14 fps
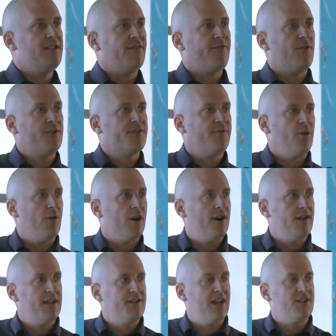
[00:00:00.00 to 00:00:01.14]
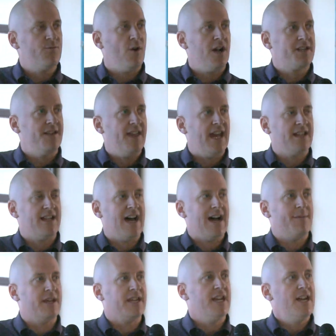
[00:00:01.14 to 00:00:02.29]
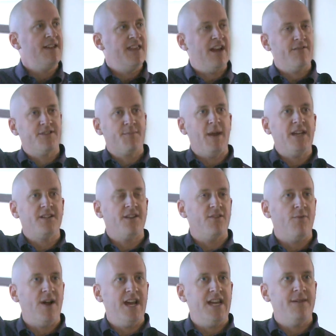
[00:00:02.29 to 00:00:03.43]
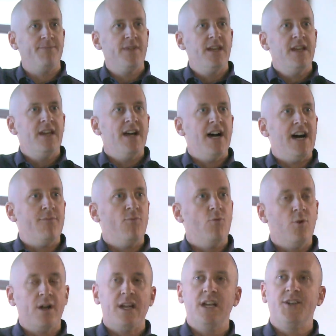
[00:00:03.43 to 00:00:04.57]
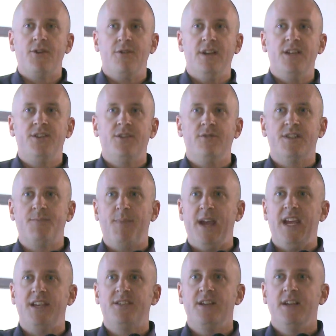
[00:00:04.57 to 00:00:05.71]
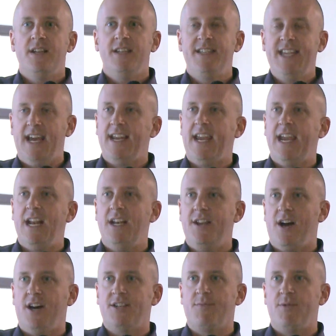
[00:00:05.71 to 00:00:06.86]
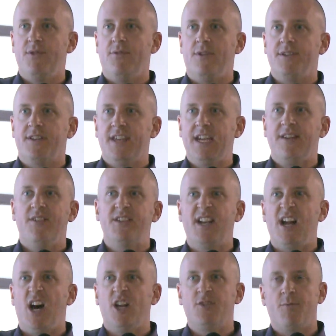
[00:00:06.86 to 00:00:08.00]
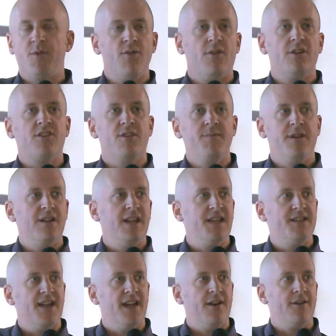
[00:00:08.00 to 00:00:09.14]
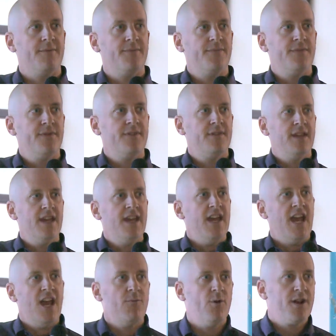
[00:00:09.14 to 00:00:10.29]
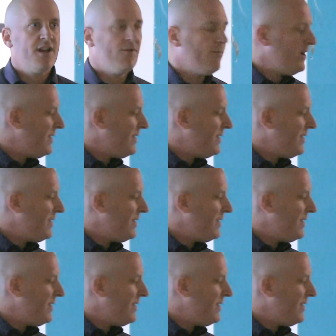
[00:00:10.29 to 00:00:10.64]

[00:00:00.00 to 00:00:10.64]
in the first floor, as you guys walked in that lobby, that space on the right, we're going to turn into a space dedicated to entrepreneurs. Think of it as an entrepreneurial community center. And we're going to